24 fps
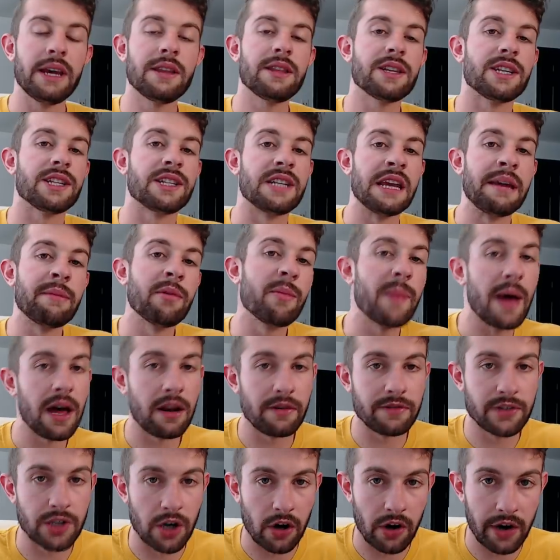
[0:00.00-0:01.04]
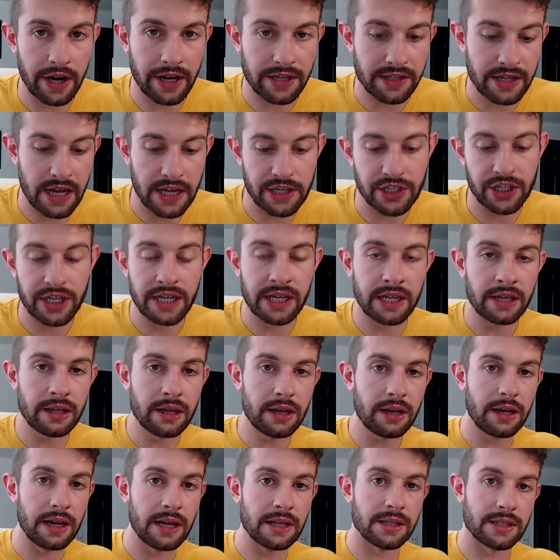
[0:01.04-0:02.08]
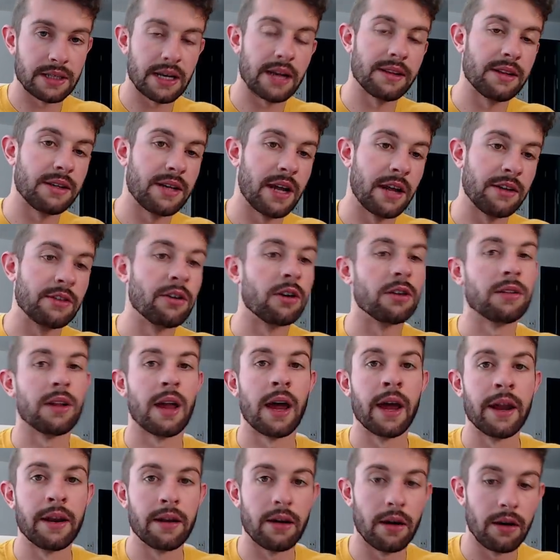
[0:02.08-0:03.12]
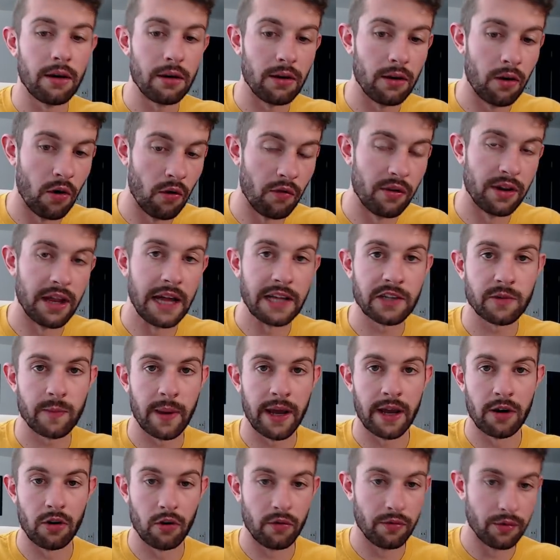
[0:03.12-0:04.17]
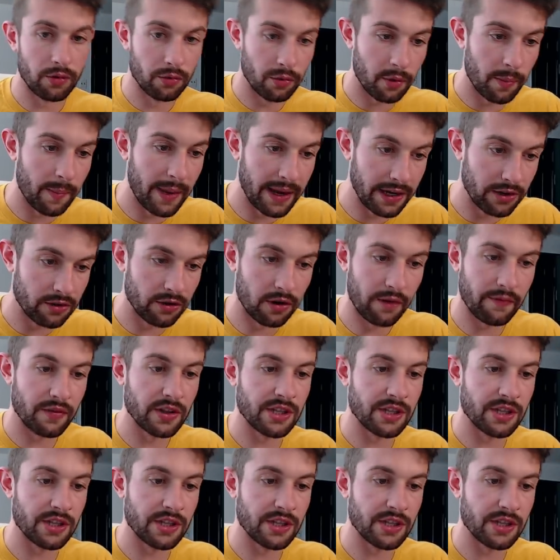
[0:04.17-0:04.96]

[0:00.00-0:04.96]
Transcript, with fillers: had the same amount of targets as Shaheen did inside the 10-yard line over that span, over the remainder of the